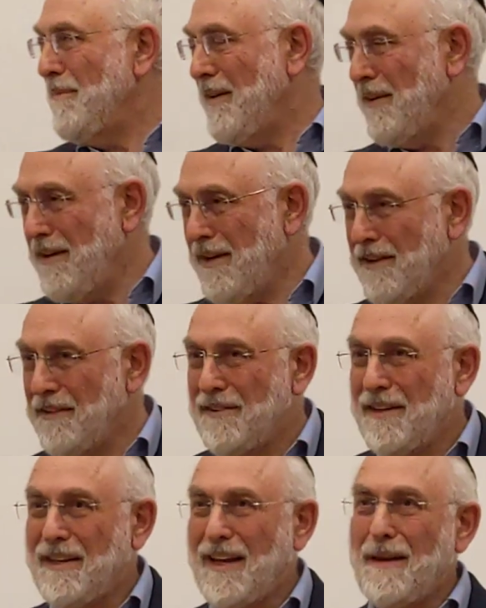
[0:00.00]

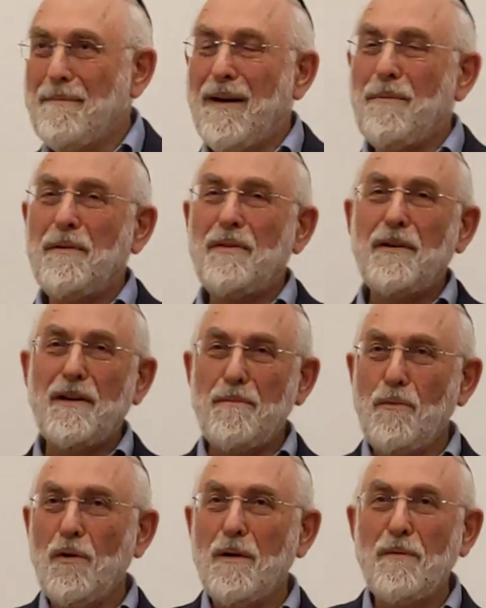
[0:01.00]
machlekes, he came up with the
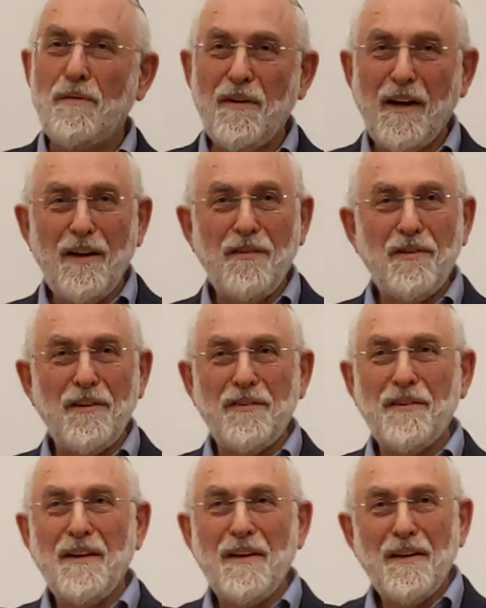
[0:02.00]
gemura
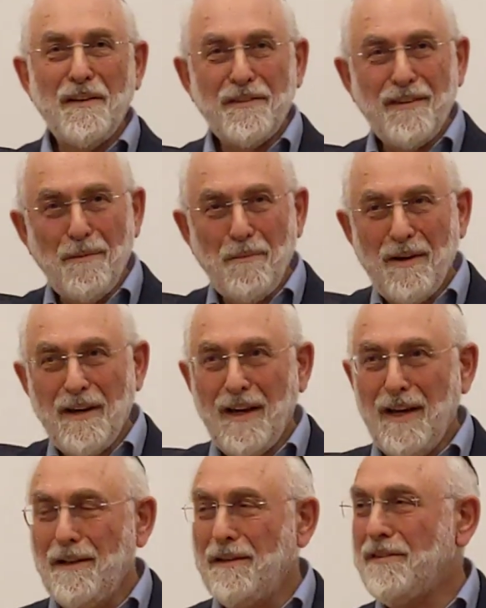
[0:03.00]
mefereshes somewhere
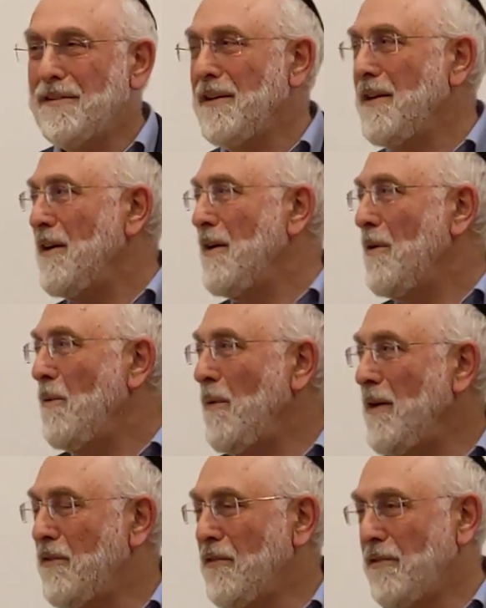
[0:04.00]
else,
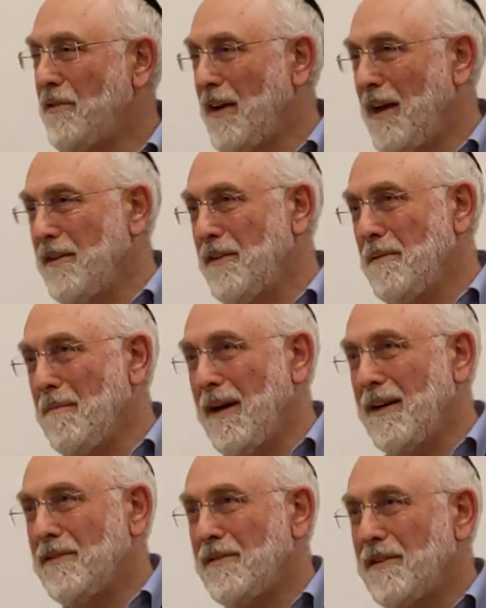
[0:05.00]
which
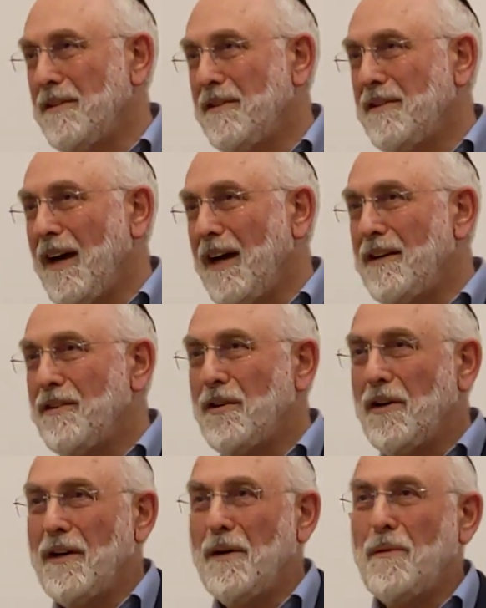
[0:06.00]
undermines the entire
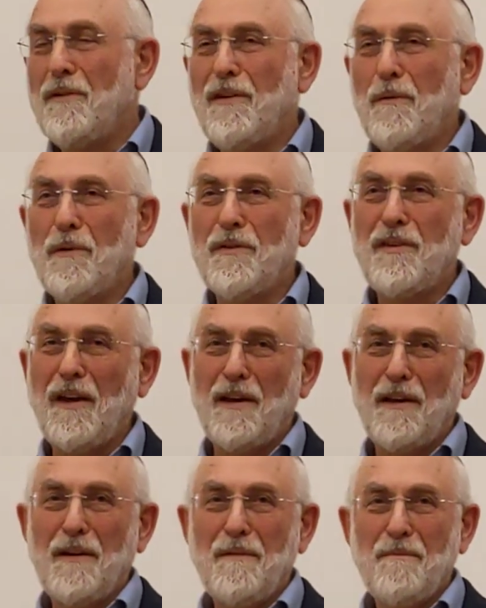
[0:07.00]
Torah which he was saying.